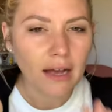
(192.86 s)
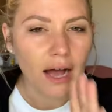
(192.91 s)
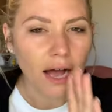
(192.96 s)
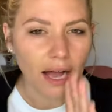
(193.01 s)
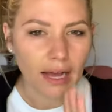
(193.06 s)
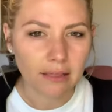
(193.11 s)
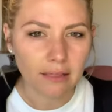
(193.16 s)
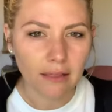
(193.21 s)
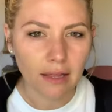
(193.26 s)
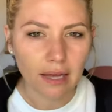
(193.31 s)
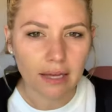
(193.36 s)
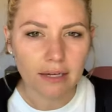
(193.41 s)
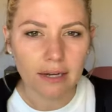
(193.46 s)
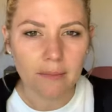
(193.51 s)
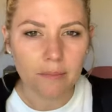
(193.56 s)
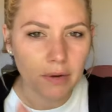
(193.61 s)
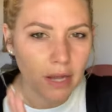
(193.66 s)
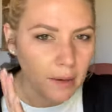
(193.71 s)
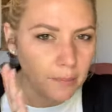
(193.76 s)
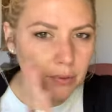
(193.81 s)
I lied. I'm
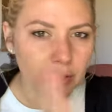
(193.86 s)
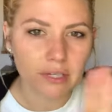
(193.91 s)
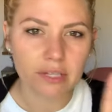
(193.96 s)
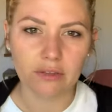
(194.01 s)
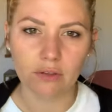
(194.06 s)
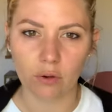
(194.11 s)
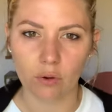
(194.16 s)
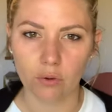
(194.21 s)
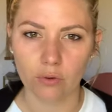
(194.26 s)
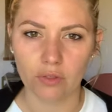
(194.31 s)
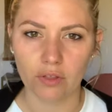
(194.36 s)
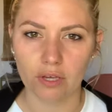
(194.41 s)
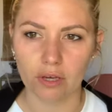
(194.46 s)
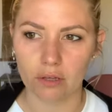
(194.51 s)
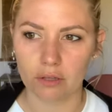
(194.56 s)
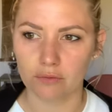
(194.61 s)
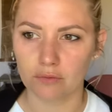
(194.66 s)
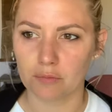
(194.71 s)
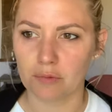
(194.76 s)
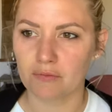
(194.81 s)
not putting the whole thing all
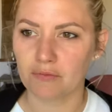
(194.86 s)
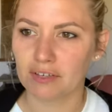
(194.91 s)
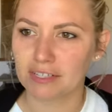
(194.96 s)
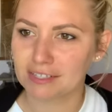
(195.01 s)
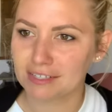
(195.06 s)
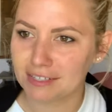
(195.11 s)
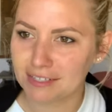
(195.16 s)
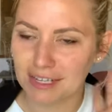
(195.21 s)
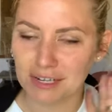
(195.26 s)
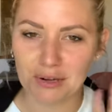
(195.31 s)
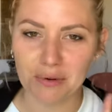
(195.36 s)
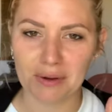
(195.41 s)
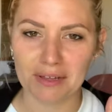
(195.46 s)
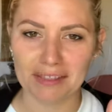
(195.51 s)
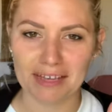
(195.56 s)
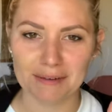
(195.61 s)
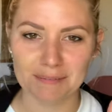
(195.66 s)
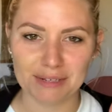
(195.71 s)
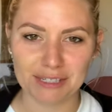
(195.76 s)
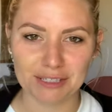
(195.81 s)
over my face because I don't want
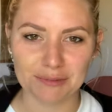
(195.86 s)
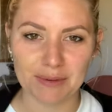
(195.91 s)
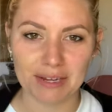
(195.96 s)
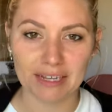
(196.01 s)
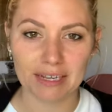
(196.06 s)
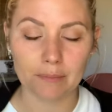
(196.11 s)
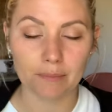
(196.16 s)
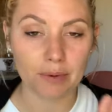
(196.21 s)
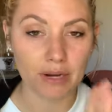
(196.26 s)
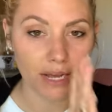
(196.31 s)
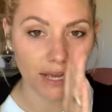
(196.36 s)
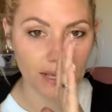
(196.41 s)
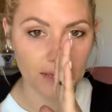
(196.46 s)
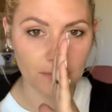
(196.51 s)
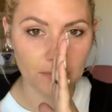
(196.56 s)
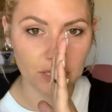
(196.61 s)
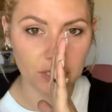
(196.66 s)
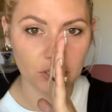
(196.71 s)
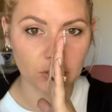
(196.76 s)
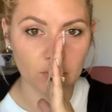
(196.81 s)
that much makeup, but I am
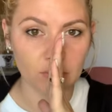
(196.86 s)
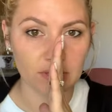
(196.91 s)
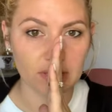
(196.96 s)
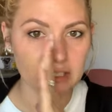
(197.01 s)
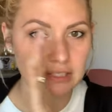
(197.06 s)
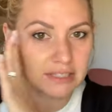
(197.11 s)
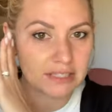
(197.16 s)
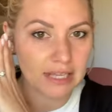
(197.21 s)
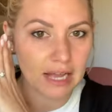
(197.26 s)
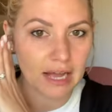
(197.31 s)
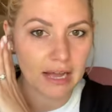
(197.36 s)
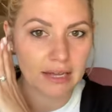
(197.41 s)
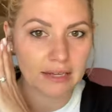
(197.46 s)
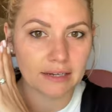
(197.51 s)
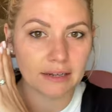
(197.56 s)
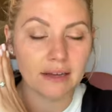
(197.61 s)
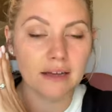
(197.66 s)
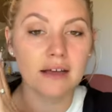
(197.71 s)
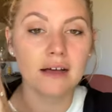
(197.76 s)
going to do this side